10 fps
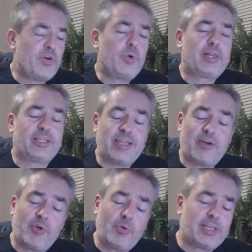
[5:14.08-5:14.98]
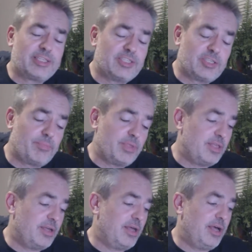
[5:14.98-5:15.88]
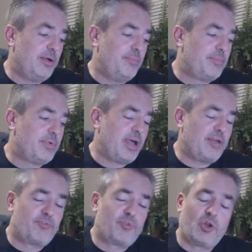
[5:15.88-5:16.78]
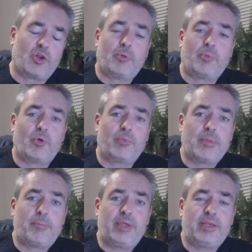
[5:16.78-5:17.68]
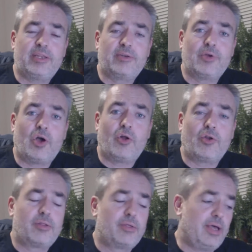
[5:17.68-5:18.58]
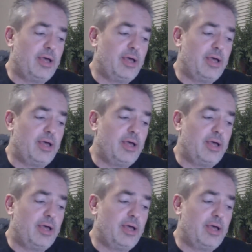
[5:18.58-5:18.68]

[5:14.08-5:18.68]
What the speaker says: Vocalist. Now, vocalist is something that I've got a lot more opinion on.